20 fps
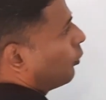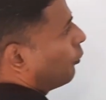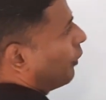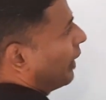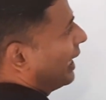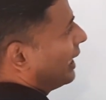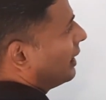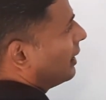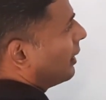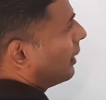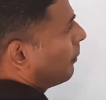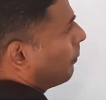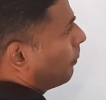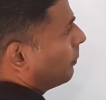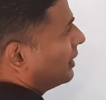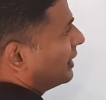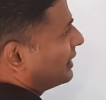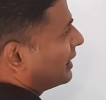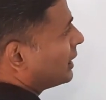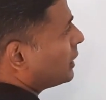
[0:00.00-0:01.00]
to
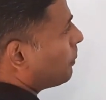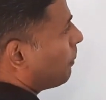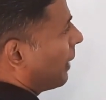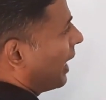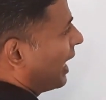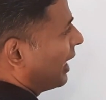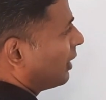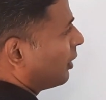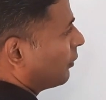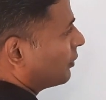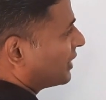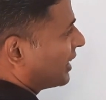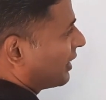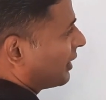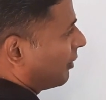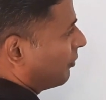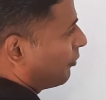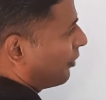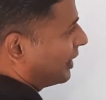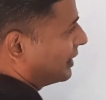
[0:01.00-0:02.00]
find, this is part of
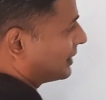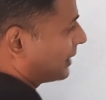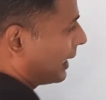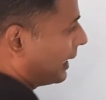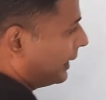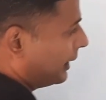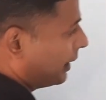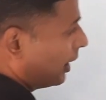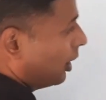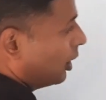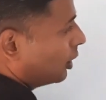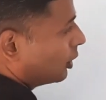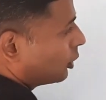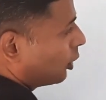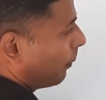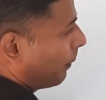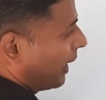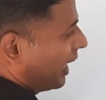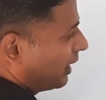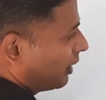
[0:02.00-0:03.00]
circumference, right?
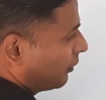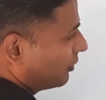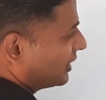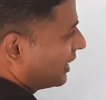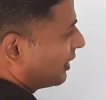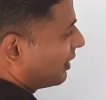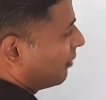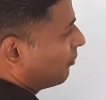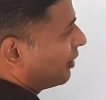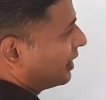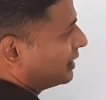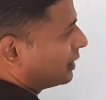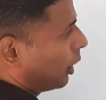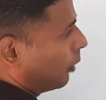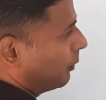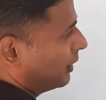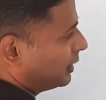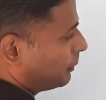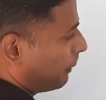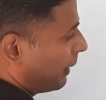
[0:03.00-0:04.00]
So part of circumference, how
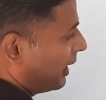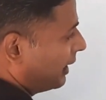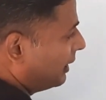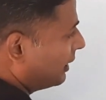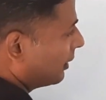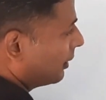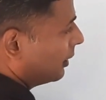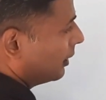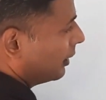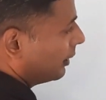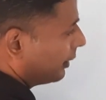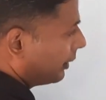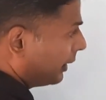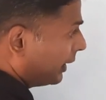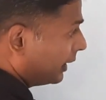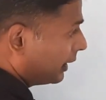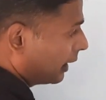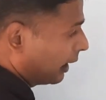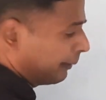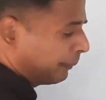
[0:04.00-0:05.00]
much part?
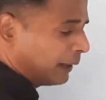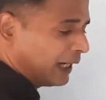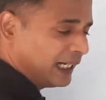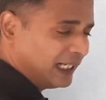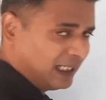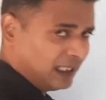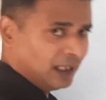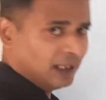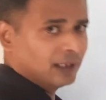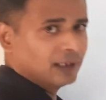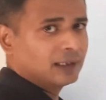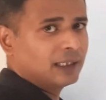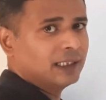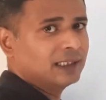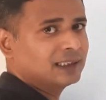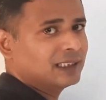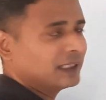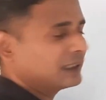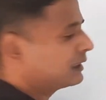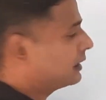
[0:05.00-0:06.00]
Theta by
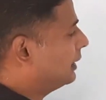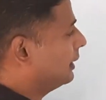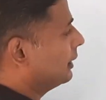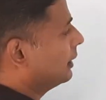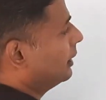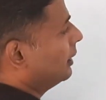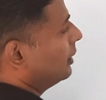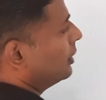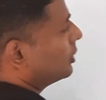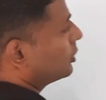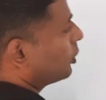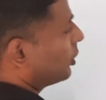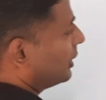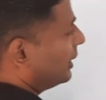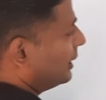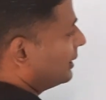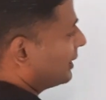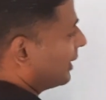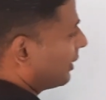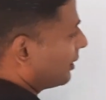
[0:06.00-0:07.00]
360. So
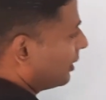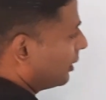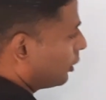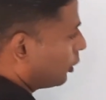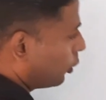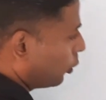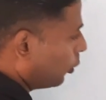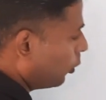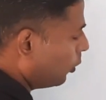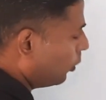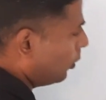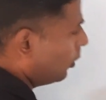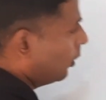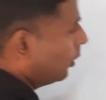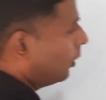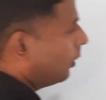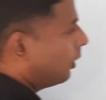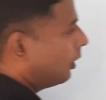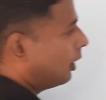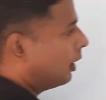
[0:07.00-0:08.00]
these are the
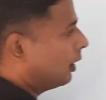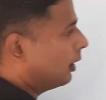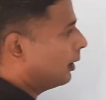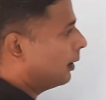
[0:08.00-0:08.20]
two